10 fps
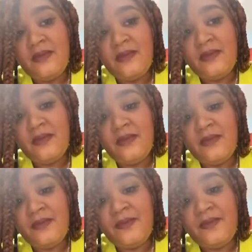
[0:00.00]

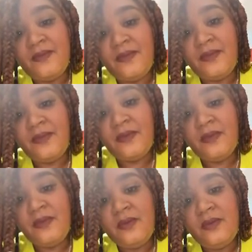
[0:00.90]

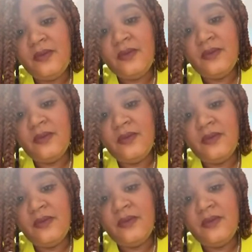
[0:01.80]

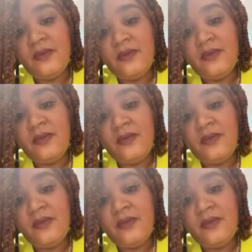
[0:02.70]
The person shown says nothing.